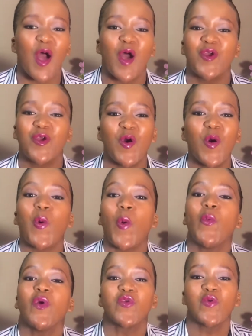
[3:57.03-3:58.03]
You know,
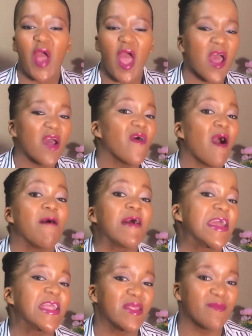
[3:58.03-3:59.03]
we do have our
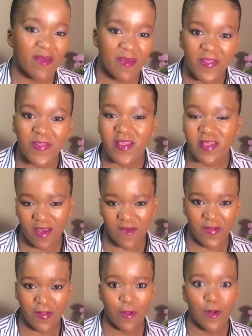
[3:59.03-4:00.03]
enemy, the
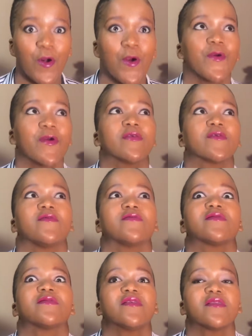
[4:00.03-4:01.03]
devil, who is
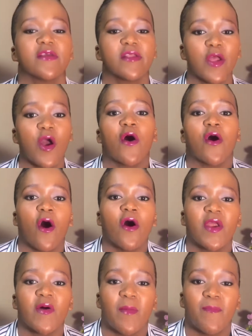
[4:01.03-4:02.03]
consistently on
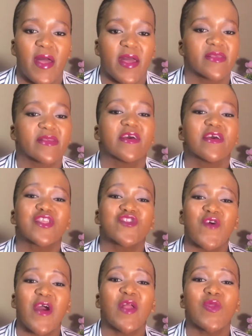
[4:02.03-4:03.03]
our backs,
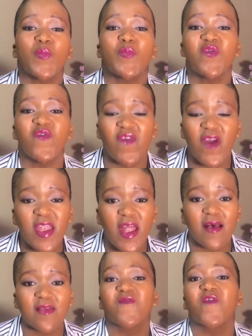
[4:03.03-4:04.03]
trying to prevent
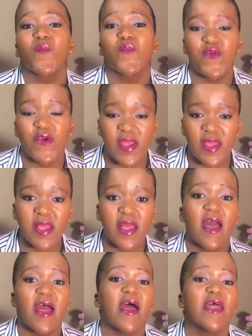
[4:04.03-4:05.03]
us from praying
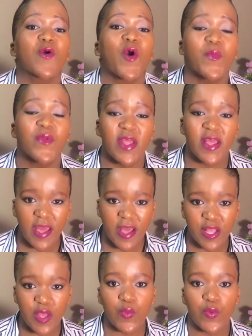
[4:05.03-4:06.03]
and
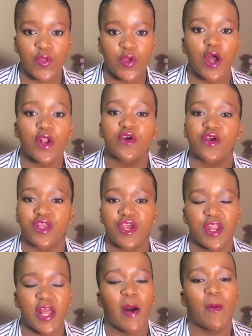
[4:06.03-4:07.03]
communicating with God
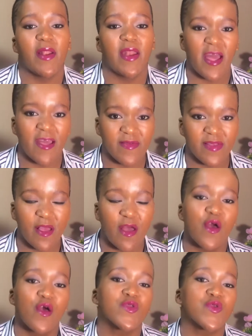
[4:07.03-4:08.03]
concerning our lives.
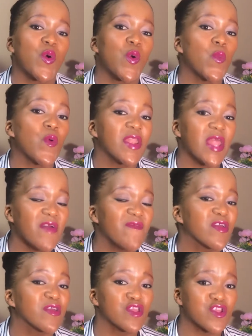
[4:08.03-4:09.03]
So whenever
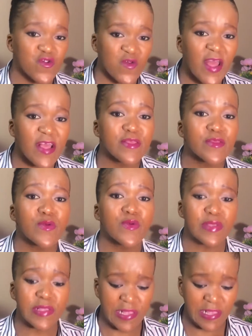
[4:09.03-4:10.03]
he tries to,
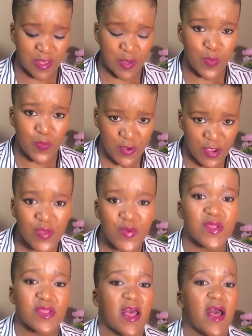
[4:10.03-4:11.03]
to bring you
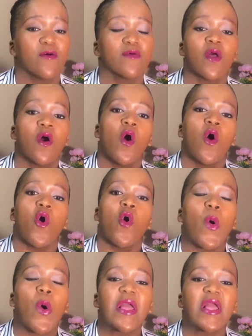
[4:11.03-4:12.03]
down
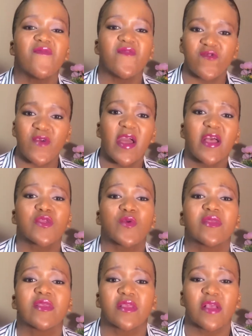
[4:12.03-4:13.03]
or even tries to
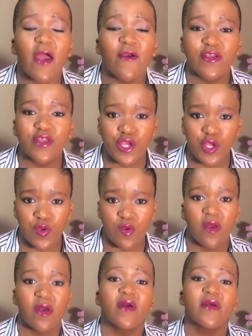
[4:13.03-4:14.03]
discourage you,
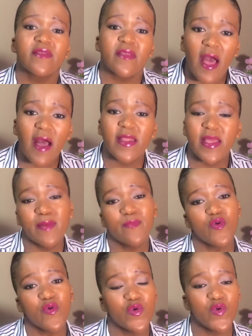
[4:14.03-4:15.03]
tell him
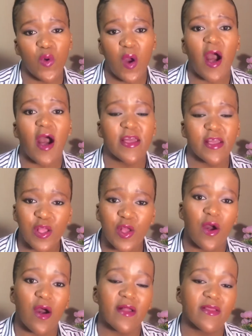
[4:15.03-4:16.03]
who you are in
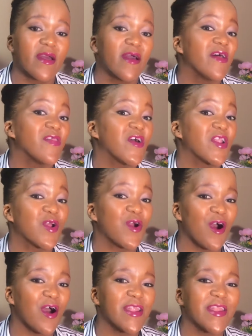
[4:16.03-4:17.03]
God, that
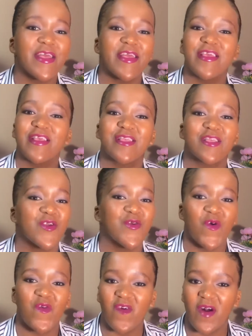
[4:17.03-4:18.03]
God is your
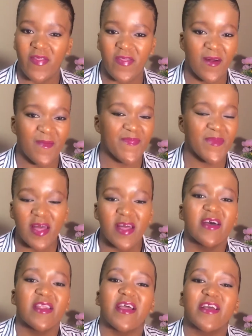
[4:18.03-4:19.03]
Father.
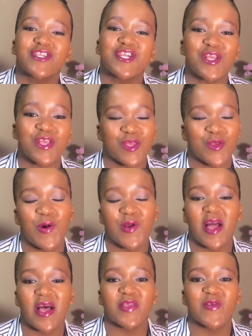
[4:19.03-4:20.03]
Like Jesus taught
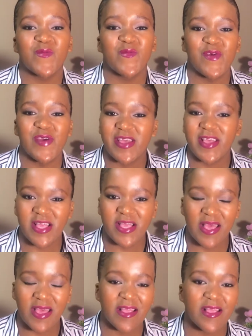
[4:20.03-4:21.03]
us to pray, he
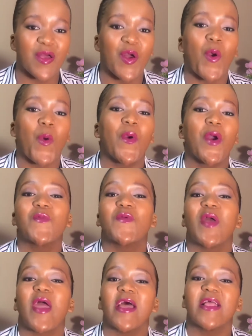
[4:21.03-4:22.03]
said, When
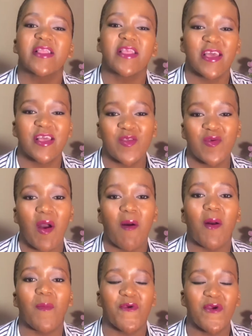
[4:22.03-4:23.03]
we enter into
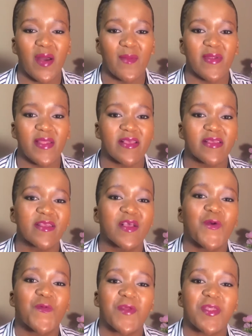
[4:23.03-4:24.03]
our prayer place,
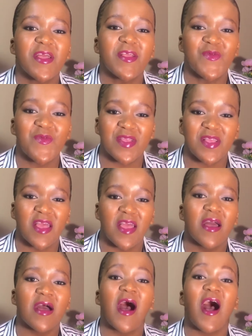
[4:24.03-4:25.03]
we need to say,
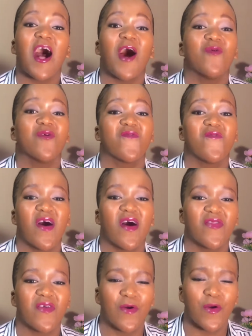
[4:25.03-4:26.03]
Our
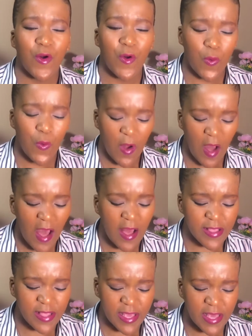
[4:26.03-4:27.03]
Father who
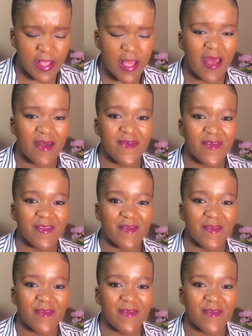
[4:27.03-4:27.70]
art in heaven.